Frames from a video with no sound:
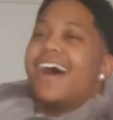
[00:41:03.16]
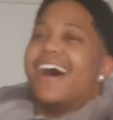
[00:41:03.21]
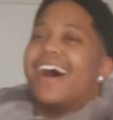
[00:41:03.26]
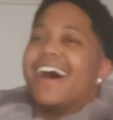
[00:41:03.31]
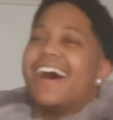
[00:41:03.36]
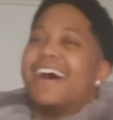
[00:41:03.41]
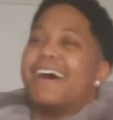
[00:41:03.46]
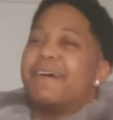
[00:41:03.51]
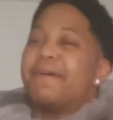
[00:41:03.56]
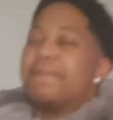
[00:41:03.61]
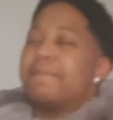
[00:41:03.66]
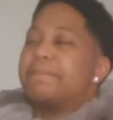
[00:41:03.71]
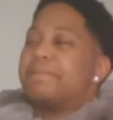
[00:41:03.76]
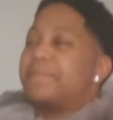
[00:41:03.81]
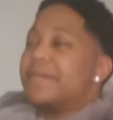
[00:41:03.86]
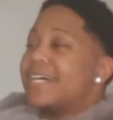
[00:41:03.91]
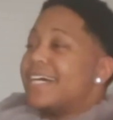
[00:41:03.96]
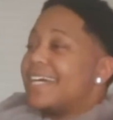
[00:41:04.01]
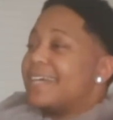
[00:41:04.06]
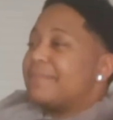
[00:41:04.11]
um,
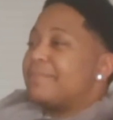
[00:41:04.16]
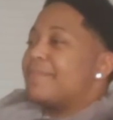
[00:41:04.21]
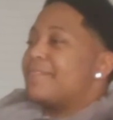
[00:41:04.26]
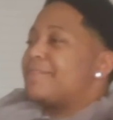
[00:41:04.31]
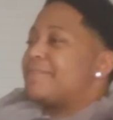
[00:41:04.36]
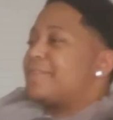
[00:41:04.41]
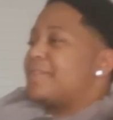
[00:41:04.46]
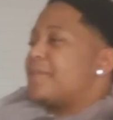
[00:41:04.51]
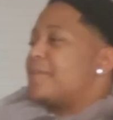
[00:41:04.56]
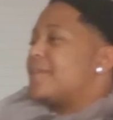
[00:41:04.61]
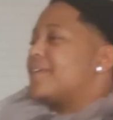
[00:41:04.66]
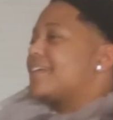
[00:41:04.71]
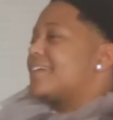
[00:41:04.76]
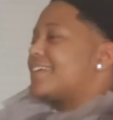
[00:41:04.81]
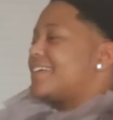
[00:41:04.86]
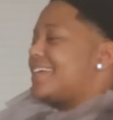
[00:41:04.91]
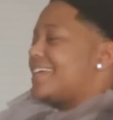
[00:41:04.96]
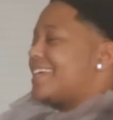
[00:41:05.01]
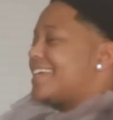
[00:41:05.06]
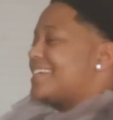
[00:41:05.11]
but before
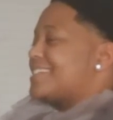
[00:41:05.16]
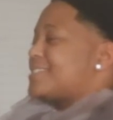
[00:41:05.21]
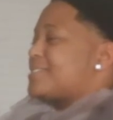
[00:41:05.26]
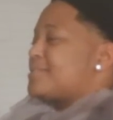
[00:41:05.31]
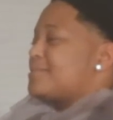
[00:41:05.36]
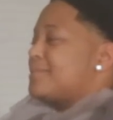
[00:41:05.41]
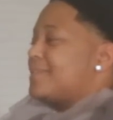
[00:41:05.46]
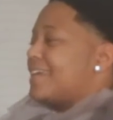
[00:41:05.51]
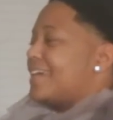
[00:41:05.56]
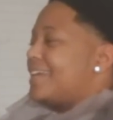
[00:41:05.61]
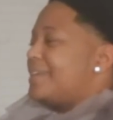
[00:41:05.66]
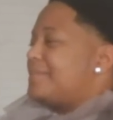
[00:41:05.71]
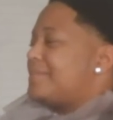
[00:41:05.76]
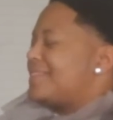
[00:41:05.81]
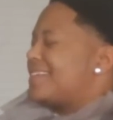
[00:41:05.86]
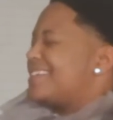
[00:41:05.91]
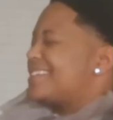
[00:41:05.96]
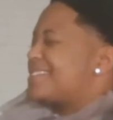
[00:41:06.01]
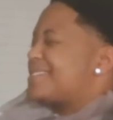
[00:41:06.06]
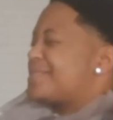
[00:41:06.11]
it gets too late, we
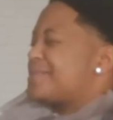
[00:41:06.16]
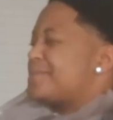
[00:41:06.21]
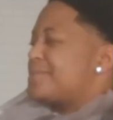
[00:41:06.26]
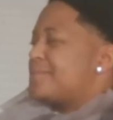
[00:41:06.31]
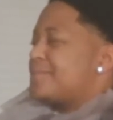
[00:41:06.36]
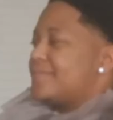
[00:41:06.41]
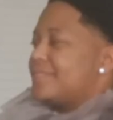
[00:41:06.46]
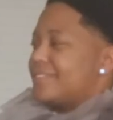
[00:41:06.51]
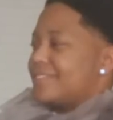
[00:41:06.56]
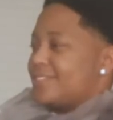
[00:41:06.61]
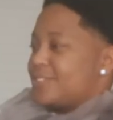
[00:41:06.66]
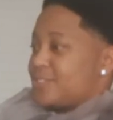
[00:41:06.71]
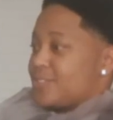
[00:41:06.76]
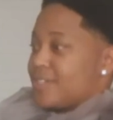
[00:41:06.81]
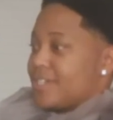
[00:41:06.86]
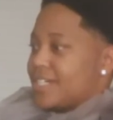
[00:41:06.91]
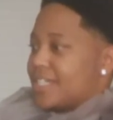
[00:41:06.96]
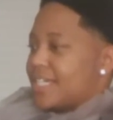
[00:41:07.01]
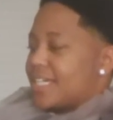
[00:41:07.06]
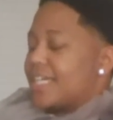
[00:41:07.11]
get too
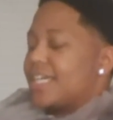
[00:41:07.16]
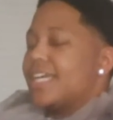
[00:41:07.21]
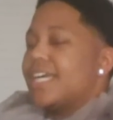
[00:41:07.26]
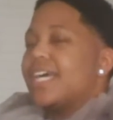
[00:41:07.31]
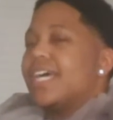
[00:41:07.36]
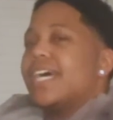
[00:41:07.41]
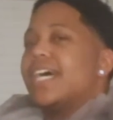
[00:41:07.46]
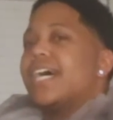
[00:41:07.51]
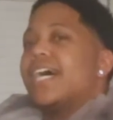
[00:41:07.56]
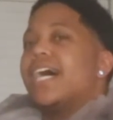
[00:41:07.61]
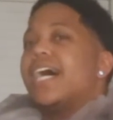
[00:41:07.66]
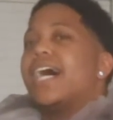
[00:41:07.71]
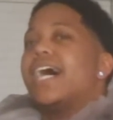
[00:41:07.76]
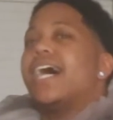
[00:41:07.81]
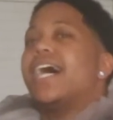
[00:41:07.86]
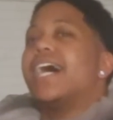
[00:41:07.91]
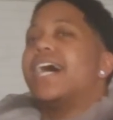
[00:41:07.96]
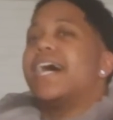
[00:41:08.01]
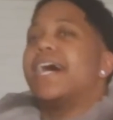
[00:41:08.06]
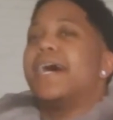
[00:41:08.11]
drunk. Drunk. We're already
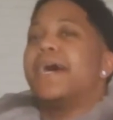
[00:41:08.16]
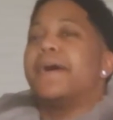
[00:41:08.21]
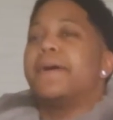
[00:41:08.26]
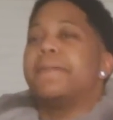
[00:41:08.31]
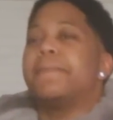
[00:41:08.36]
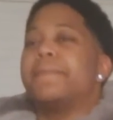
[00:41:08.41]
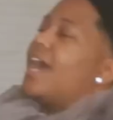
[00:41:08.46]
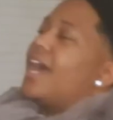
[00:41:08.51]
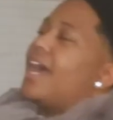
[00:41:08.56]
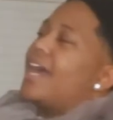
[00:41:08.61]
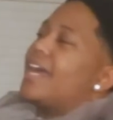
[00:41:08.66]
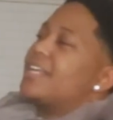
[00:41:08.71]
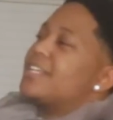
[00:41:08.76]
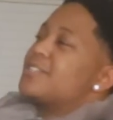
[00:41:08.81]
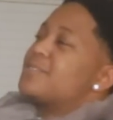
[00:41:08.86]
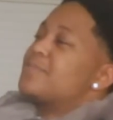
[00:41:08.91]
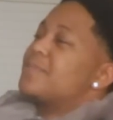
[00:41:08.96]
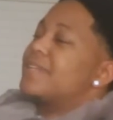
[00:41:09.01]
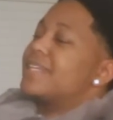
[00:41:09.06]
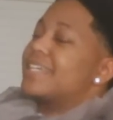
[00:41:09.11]
drunk. Um, I
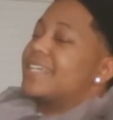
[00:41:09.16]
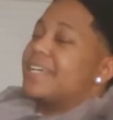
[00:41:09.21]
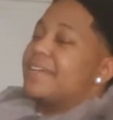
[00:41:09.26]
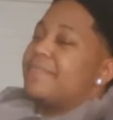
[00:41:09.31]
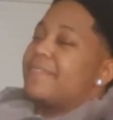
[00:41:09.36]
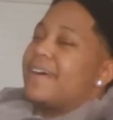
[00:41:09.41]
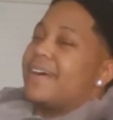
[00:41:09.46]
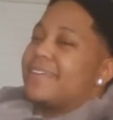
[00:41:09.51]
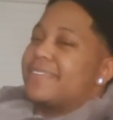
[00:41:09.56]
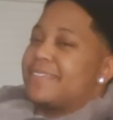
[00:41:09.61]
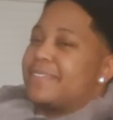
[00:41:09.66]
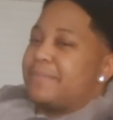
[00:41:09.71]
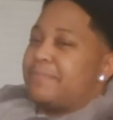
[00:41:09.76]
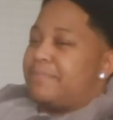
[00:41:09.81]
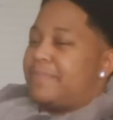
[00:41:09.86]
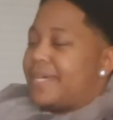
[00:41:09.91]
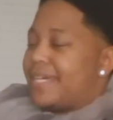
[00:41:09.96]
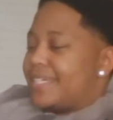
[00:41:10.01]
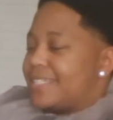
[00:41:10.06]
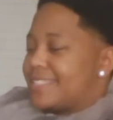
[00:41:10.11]
just want to give out the
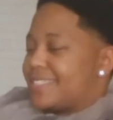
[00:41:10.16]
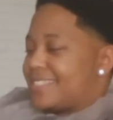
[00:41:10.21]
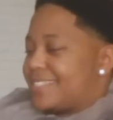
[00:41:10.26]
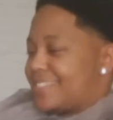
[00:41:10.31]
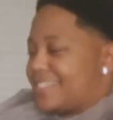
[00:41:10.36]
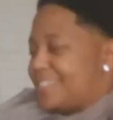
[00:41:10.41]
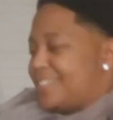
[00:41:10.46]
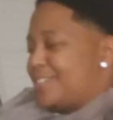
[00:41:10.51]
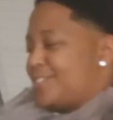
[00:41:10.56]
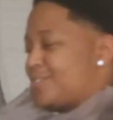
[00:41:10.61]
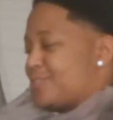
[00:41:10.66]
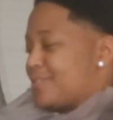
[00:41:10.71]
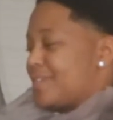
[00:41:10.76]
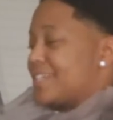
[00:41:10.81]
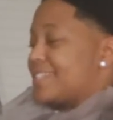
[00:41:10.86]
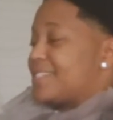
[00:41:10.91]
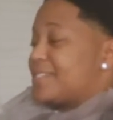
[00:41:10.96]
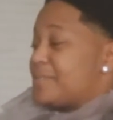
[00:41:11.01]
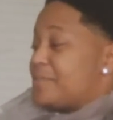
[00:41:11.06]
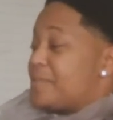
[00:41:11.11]
best
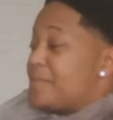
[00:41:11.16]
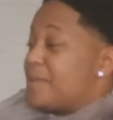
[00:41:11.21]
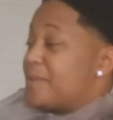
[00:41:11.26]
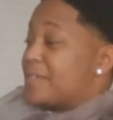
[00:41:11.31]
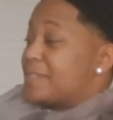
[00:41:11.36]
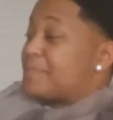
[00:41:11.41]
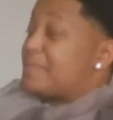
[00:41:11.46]
dress awards.